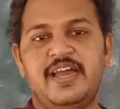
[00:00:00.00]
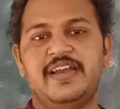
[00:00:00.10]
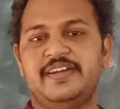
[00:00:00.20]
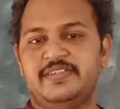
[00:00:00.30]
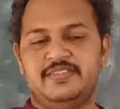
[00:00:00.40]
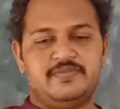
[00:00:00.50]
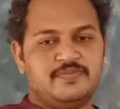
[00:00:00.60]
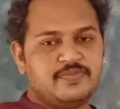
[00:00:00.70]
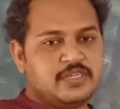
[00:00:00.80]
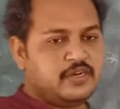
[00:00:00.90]
And
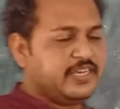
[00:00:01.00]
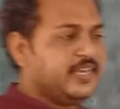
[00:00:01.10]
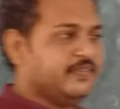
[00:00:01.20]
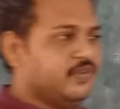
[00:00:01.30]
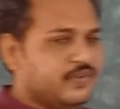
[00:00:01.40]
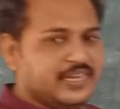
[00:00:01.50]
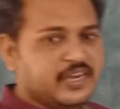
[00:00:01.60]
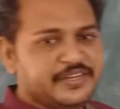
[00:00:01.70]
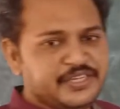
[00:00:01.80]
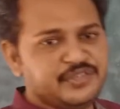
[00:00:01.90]
we will
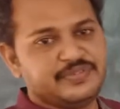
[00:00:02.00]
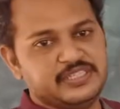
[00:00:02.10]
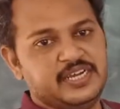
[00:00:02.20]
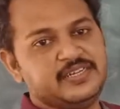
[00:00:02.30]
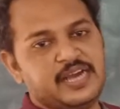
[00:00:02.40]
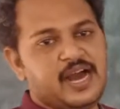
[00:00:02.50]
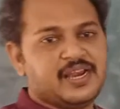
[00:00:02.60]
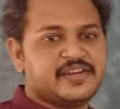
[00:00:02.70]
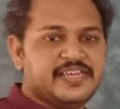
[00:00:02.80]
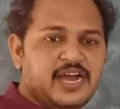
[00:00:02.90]
continue with that.
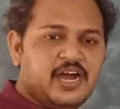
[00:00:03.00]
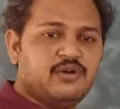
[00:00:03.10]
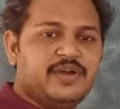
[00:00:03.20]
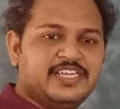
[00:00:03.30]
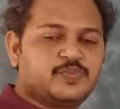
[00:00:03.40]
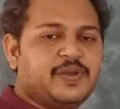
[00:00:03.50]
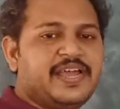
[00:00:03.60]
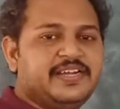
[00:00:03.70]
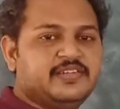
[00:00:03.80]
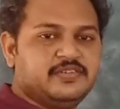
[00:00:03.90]
Already I have
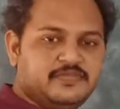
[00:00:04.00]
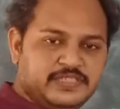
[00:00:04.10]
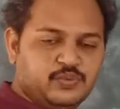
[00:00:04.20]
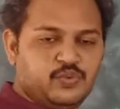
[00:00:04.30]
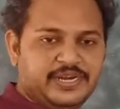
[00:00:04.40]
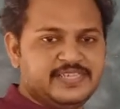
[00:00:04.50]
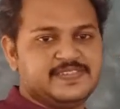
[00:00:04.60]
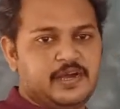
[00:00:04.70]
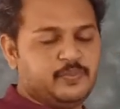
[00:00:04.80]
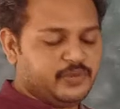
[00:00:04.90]
explained with one
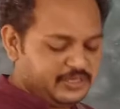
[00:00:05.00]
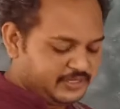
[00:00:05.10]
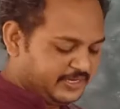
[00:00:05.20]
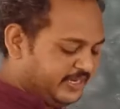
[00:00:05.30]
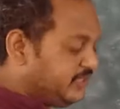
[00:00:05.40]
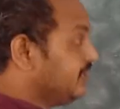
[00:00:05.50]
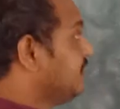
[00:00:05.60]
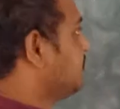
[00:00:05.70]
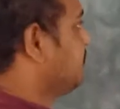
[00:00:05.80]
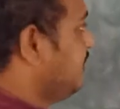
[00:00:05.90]
example,
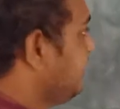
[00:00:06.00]
right? So